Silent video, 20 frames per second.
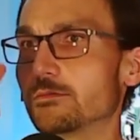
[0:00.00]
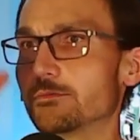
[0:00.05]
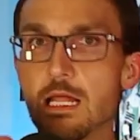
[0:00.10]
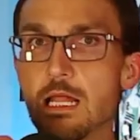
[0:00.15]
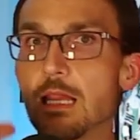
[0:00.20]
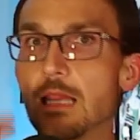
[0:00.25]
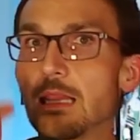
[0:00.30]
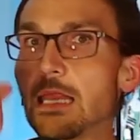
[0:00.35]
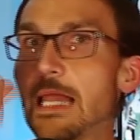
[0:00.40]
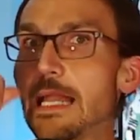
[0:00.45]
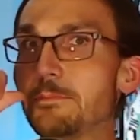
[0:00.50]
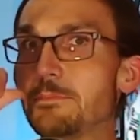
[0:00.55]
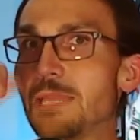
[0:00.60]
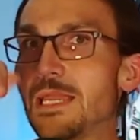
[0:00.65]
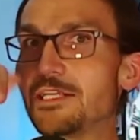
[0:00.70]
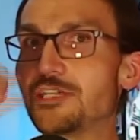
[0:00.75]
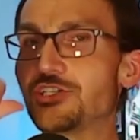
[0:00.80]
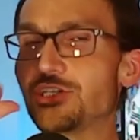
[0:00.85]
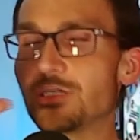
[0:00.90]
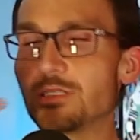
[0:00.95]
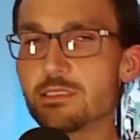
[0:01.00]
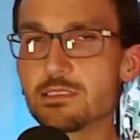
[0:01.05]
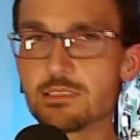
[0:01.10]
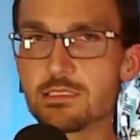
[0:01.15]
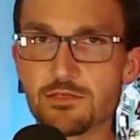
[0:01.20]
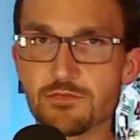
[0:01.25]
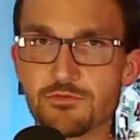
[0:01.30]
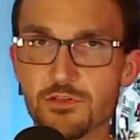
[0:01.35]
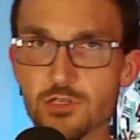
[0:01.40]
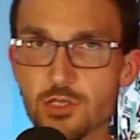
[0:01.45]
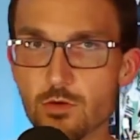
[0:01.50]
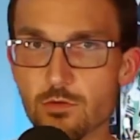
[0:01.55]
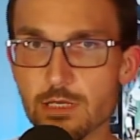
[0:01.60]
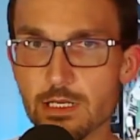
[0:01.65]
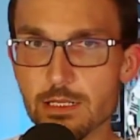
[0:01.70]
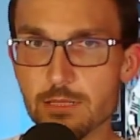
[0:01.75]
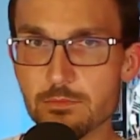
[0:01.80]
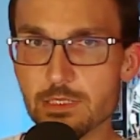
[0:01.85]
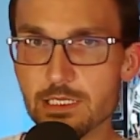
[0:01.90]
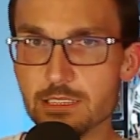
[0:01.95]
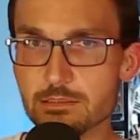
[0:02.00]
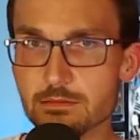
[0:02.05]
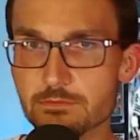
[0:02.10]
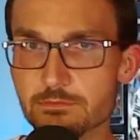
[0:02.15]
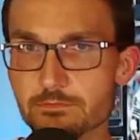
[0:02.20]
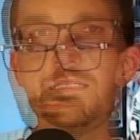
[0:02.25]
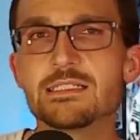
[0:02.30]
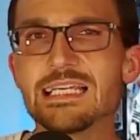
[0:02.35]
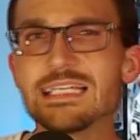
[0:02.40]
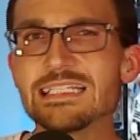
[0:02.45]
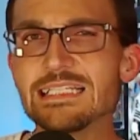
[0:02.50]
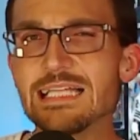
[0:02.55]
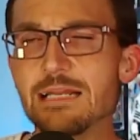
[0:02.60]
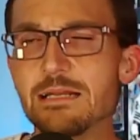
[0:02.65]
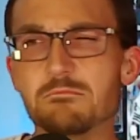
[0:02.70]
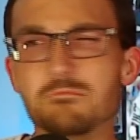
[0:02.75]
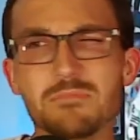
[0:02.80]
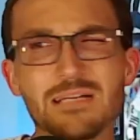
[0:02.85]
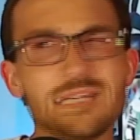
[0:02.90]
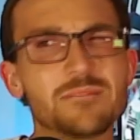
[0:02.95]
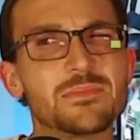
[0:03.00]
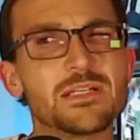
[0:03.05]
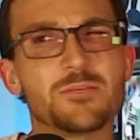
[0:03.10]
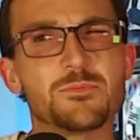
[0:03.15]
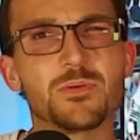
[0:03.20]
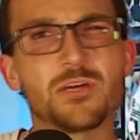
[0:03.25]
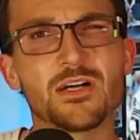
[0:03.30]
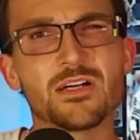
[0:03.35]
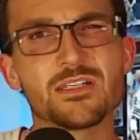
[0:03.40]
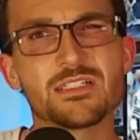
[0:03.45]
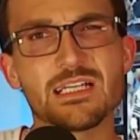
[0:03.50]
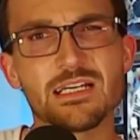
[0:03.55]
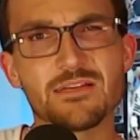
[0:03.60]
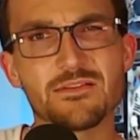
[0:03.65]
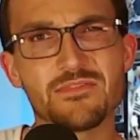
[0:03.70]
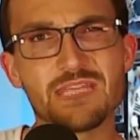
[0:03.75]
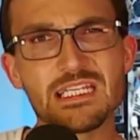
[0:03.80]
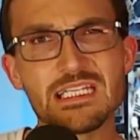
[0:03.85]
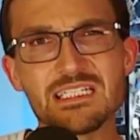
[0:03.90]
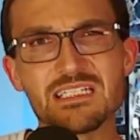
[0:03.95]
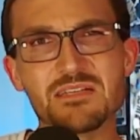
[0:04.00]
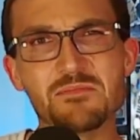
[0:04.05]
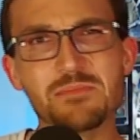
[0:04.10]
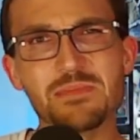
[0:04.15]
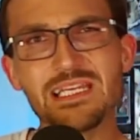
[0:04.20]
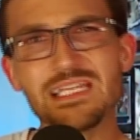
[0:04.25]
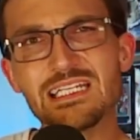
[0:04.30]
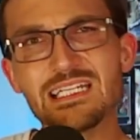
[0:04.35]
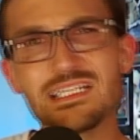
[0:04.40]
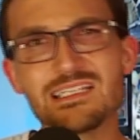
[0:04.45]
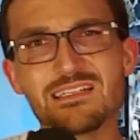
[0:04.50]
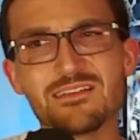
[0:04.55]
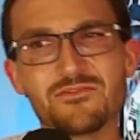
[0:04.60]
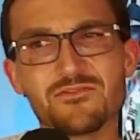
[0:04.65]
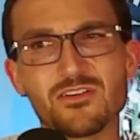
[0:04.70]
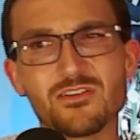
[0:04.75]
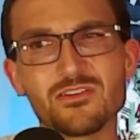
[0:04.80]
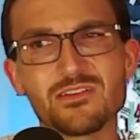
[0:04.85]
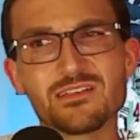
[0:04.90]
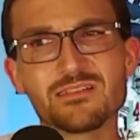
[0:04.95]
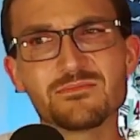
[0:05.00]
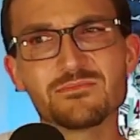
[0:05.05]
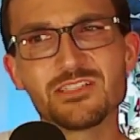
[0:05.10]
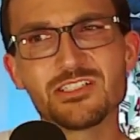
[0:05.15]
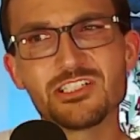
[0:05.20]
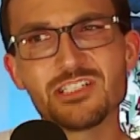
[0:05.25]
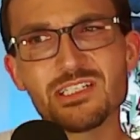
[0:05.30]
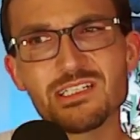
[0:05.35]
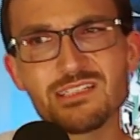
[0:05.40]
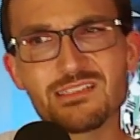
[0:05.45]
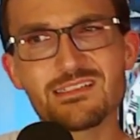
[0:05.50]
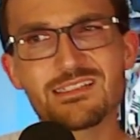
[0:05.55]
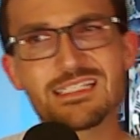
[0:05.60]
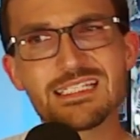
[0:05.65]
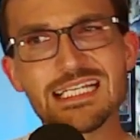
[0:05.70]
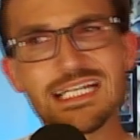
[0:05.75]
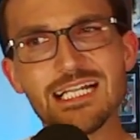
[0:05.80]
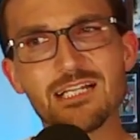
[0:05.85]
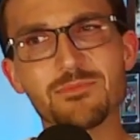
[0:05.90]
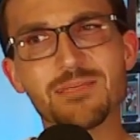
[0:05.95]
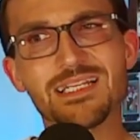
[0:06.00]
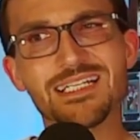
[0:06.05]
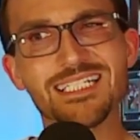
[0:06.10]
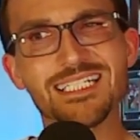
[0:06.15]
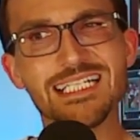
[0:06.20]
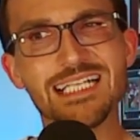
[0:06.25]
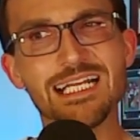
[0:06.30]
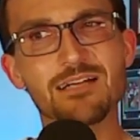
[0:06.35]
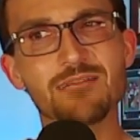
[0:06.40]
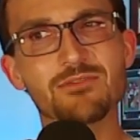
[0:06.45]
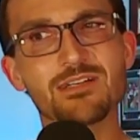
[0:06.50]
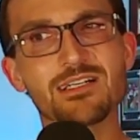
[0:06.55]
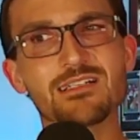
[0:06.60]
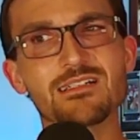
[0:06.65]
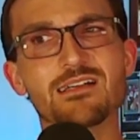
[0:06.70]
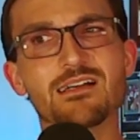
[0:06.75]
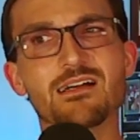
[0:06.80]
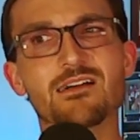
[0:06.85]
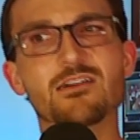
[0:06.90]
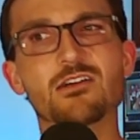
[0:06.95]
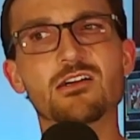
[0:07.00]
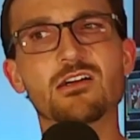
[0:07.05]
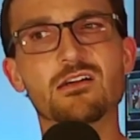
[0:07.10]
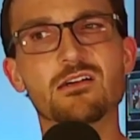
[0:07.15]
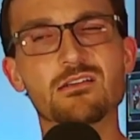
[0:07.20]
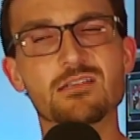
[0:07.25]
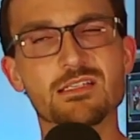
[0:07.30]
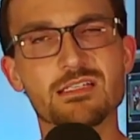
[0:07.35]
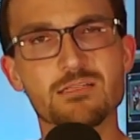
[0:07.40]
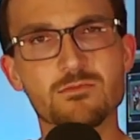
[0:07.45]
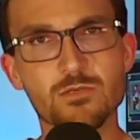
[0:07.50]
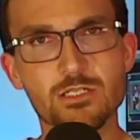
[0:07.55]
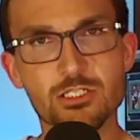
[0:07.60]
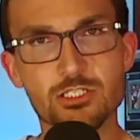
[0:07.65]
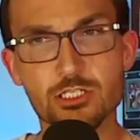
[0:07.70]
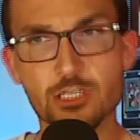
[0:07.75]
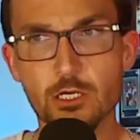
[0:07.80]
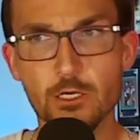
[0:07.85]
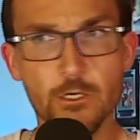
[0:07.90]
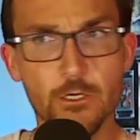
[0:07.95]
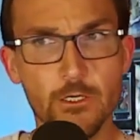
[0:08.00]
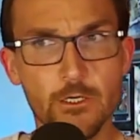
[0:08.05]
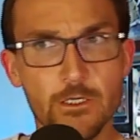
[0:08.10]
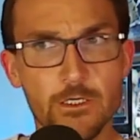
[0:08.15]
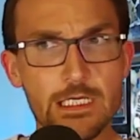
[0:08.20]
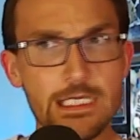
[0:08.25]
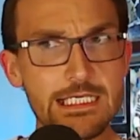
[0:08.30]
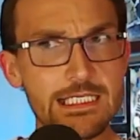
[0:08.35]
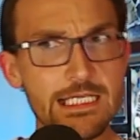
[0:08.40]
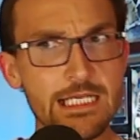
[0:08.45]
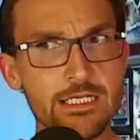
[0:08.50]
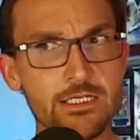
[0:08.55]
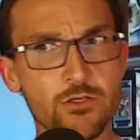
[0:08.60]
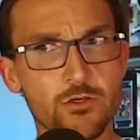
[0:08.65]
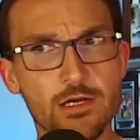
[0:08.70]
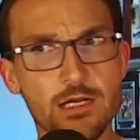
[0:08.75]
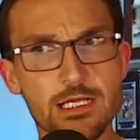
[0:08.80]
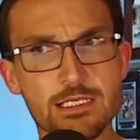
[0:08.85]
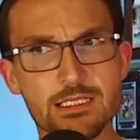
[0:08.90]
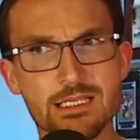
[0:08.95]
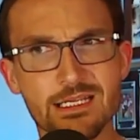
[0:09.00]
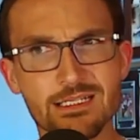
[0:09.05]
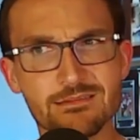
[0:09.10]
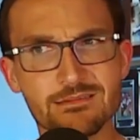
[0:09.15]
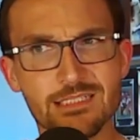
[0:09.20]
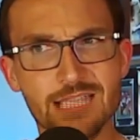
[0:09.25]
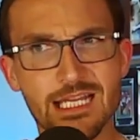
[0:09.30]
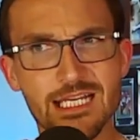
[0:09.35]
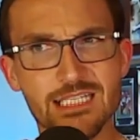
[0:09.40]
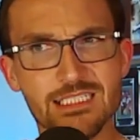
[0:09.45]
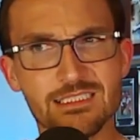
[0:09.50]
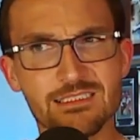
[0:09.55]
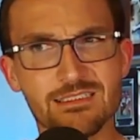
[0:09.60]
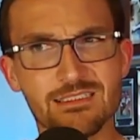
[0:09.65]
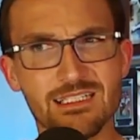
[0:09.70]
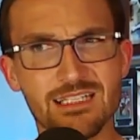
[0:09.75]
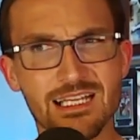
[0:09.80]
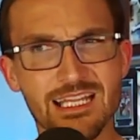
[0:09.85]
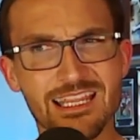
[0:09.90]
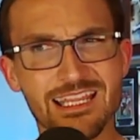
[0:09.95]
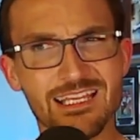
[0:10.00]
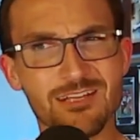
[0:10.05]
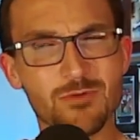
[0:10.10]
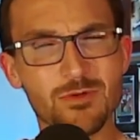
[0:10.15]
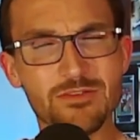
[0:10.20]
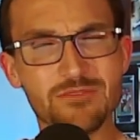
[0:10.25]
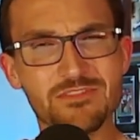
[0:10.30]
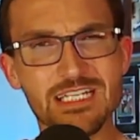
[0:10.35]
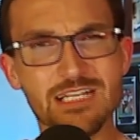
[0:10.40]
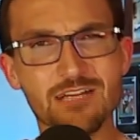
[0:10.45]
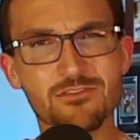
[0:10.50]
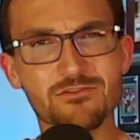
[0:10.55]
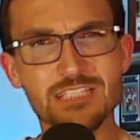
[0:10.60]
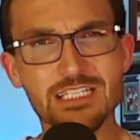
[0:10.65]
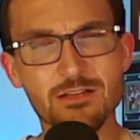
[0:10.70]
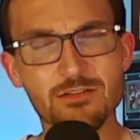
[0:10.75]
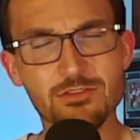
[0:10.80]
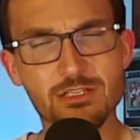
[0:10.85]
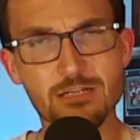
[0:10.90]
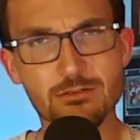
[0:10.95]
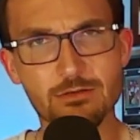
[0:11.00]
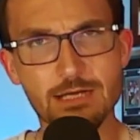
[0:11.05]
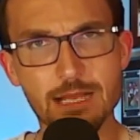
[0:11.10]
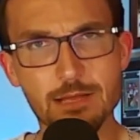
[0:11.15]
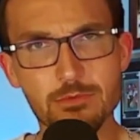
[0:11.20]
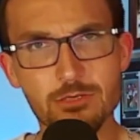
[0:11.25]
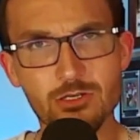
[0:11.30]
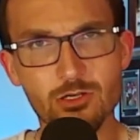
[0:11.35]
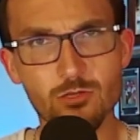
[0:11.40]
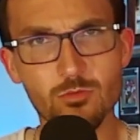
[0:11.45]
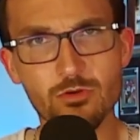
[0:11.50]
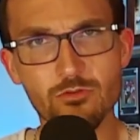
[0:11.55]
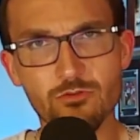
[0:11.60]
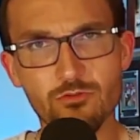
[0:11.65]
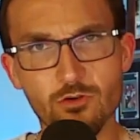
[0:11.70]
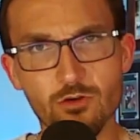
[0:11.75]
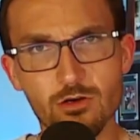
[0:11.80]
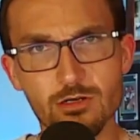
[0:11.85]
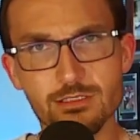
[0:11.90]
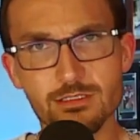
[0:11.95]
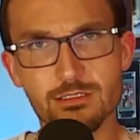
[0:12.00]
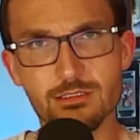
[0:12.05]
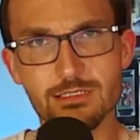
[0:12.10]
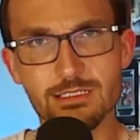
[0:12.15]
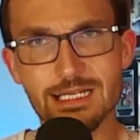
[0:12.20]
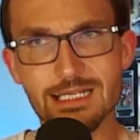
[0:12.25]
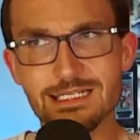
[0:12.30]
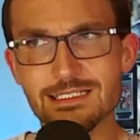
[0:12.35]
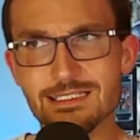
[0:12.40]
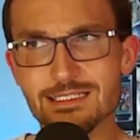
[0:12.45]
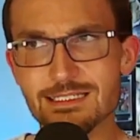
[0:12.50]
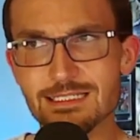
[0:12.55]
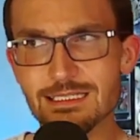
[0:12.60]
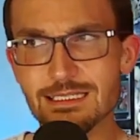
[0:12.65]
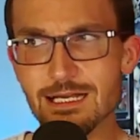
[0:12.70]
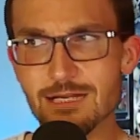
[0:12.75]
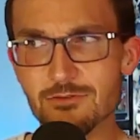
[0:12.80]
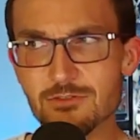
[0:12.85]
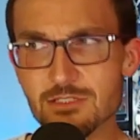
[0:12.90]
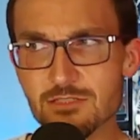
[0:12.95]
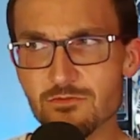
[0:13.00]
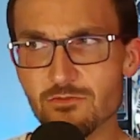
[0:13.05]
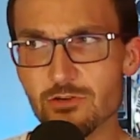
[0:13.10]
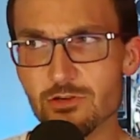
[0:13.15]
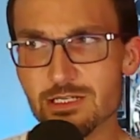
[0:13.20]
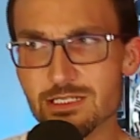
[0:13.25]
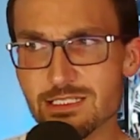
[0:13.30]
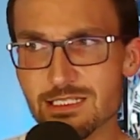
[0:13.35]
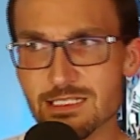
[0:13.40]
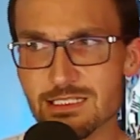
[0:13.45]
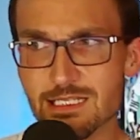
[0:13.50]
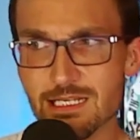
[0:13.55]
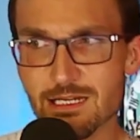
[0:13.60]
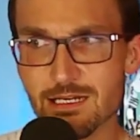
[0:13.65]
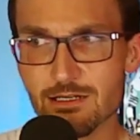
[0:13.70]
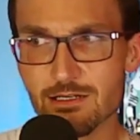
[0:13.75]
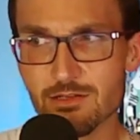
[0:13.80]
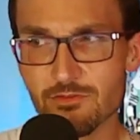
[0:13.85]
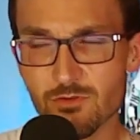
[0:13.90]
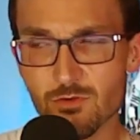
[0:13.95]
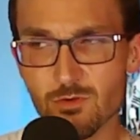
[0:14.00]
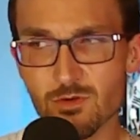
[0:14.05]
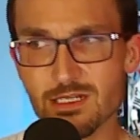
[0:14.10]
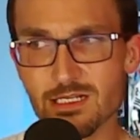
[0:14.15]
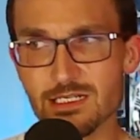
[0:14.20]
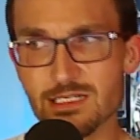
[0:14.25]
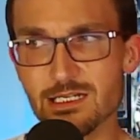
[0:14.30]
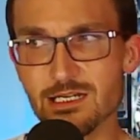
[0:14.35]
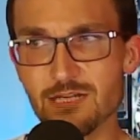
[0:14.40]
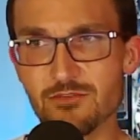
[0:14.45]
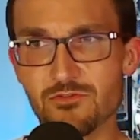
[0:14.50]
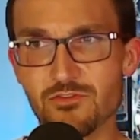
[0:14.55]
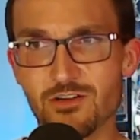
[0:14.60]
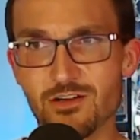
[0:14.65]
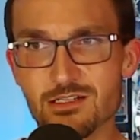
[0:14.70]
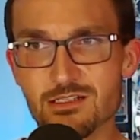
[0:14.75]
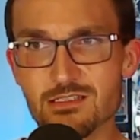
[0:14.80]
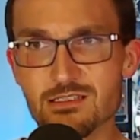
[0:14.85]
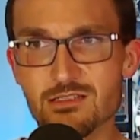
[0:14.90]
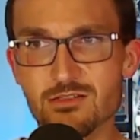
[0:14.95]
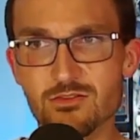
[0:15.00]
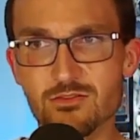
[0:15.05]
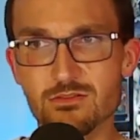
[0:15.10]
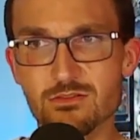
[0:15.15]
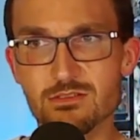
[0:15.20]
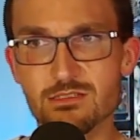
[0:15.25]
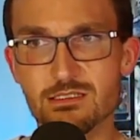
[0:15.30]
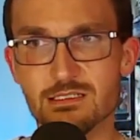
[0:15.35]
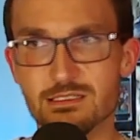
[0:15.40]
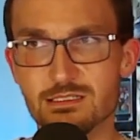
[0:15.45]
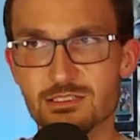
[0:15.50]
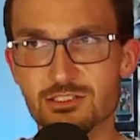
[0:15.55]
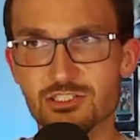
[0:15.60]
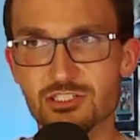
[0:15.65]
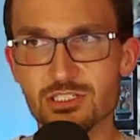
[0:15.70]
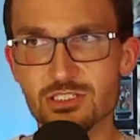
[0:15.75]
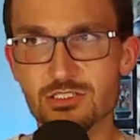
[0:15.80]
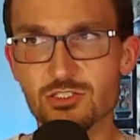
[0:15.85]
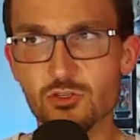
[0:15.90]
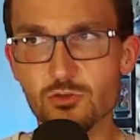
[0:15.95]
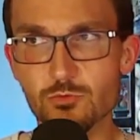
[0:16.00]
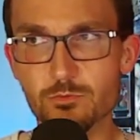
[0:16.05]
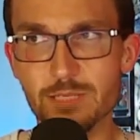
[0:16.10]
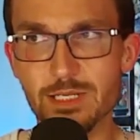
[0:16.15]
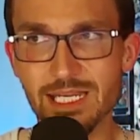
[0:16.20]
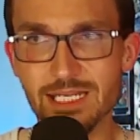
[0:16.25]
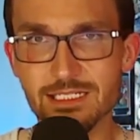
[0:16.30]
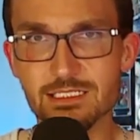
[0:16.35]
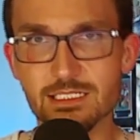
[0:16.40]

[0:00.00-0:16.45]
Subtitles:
libations, if you know what I mean, saying that it might have been a part of the Dominion voting machine settlement to get rid of Tucker Carlson, which is interesting, and I think we've delved down that rabbit hole before. Okay, he's the loudest voice that's there, and if you want to gut Fox News, it's just too big to